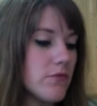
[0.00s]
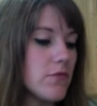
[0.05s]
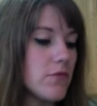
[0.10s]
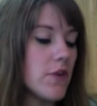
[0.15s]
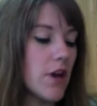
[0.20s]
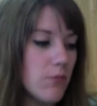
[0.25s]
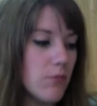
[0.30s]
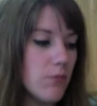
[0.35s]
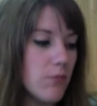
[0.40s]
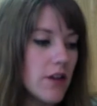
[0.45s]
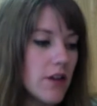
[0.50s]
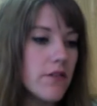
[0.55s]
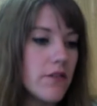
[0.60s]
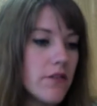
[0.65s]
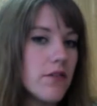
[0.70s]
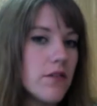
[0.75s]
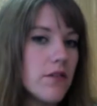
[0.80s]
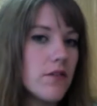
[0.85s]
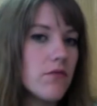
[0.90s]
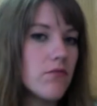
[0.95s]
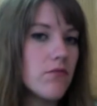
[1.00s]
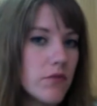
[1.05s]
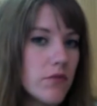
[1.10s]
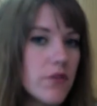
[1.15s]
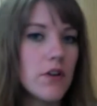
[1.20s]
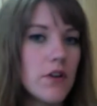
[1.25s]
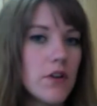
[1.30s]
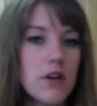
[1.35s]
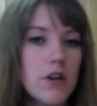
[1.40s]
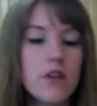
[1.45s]
10 minutes,
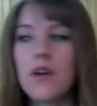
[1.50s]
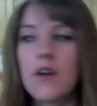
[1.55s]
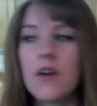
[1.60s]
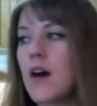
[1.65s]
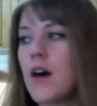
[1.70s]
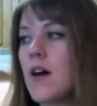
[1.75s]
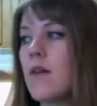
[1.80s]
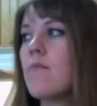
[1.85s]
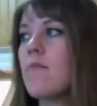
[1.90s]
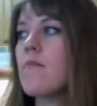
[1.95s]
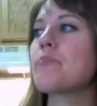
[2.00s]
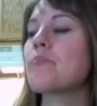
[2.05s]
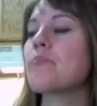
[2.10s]
still a good time.